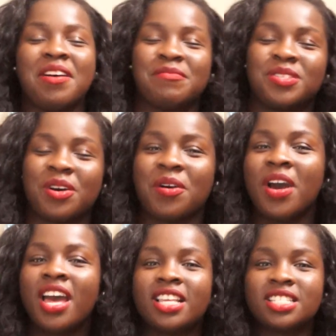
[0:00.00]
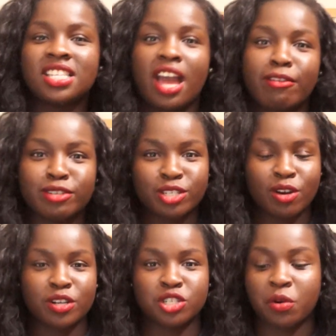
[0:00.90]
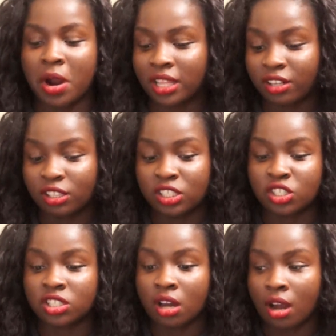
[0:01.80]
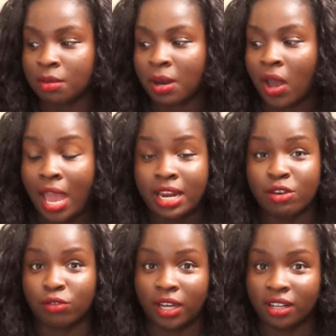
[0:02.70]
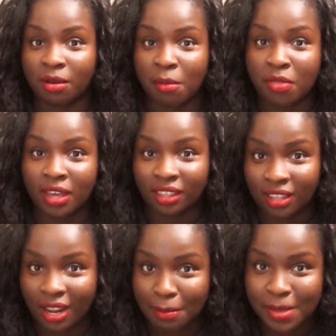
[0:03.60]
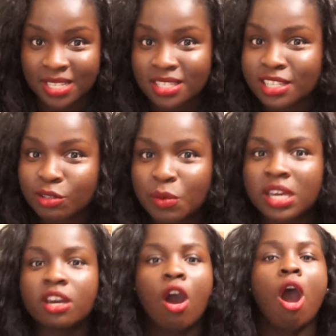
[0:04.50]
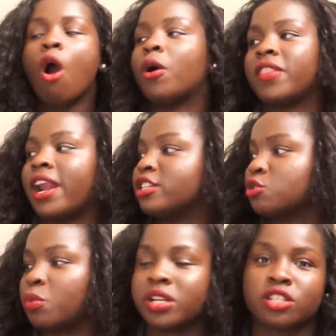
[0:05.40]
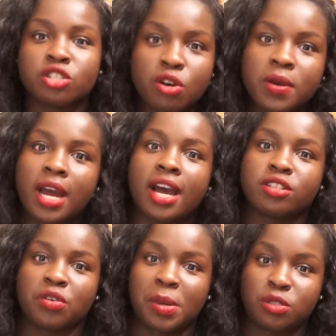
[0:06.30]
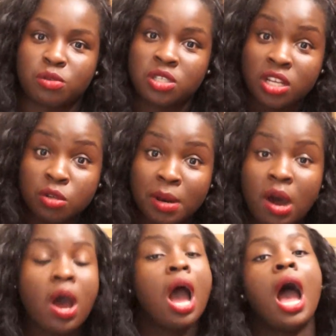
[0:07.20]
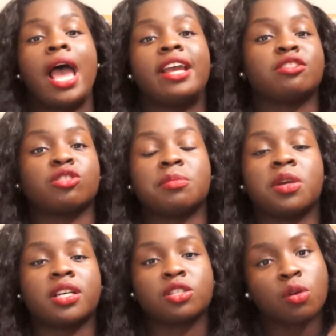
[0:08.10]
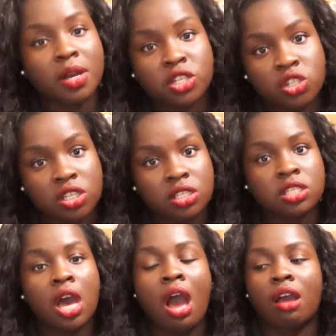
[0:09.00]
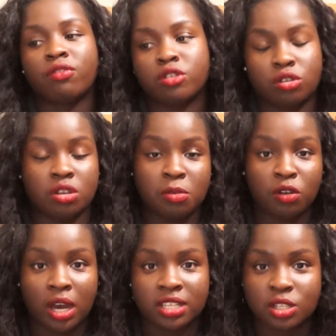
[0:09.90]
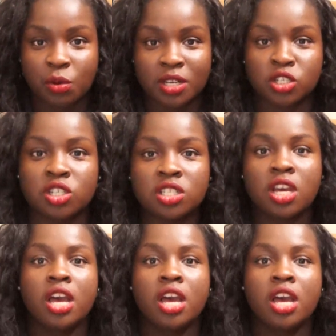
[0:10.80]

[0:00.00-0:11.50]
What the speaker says: So this is the after show, a show where I literally just talk about any random thing that I missed this week or that I just wanted to show you guys or give my 2 cents about. I answer some of you guys' questions. I feature some of you guys' questions.